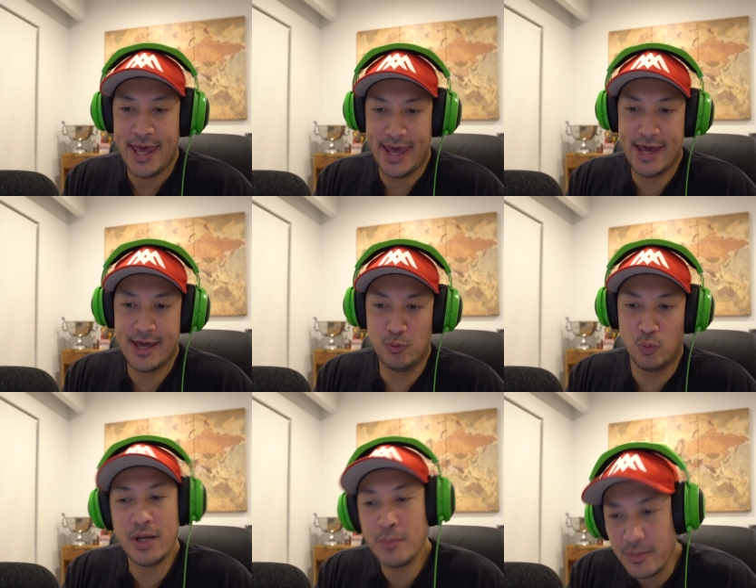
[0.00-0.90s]
And
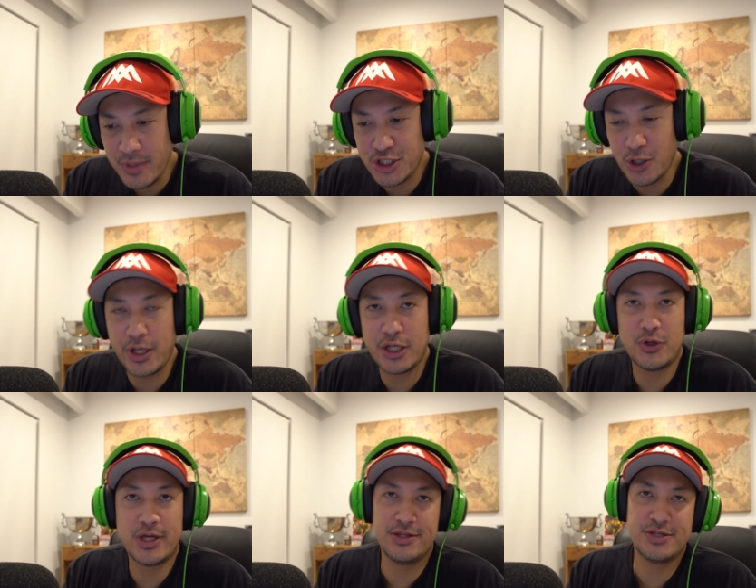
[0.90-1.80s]
what I'm going to be showing you
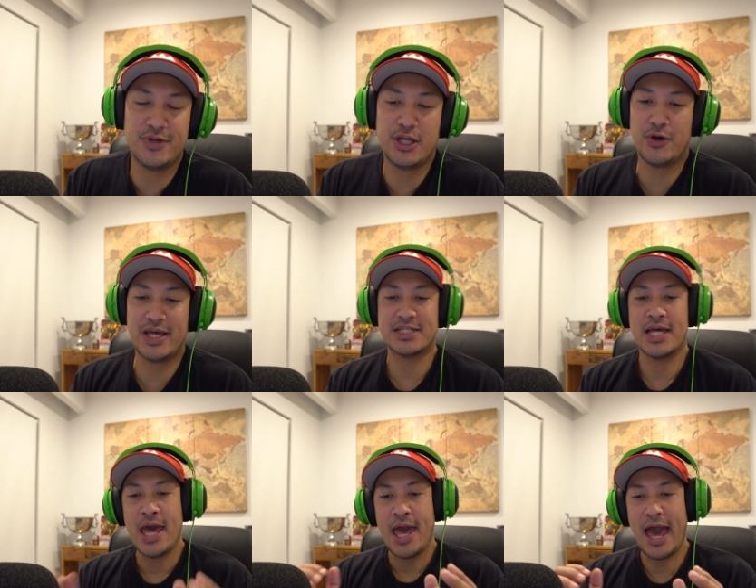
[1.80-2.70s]
in this video is
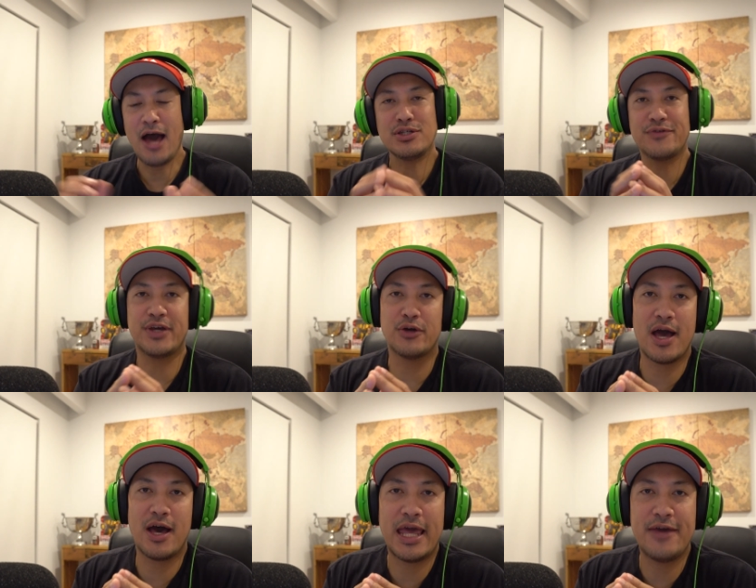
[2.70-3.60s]
how to figure
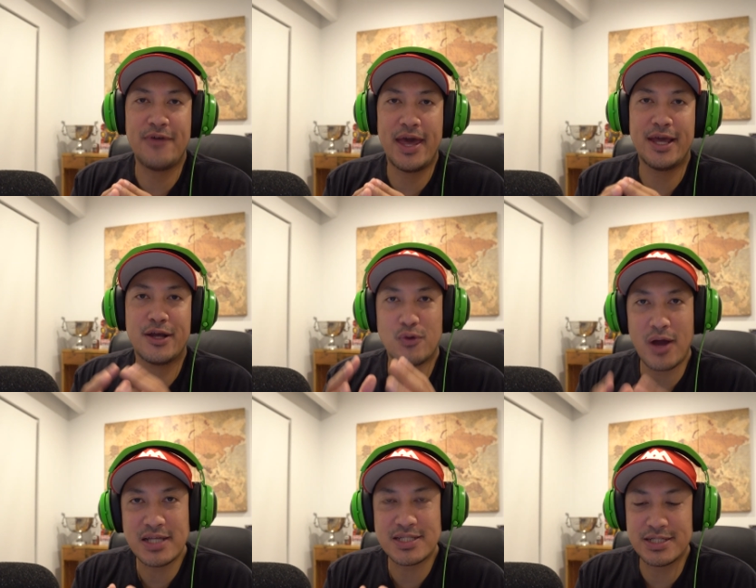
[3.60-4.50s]
out if a
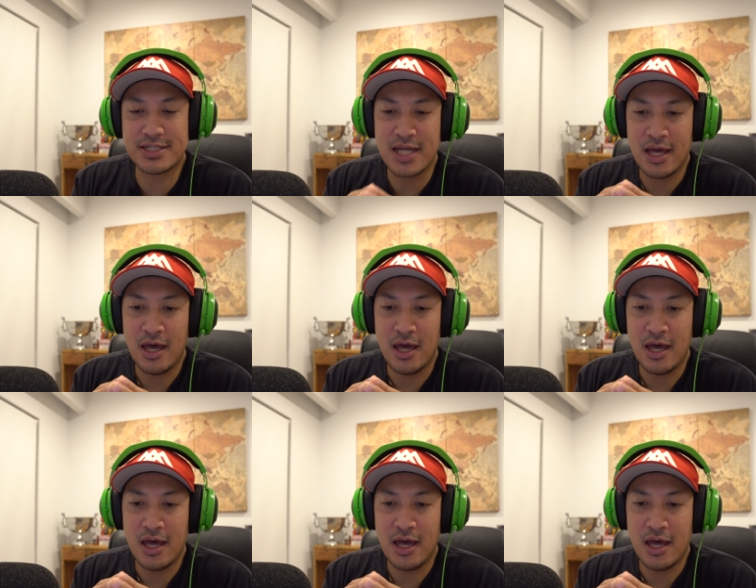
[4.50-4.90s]
crisis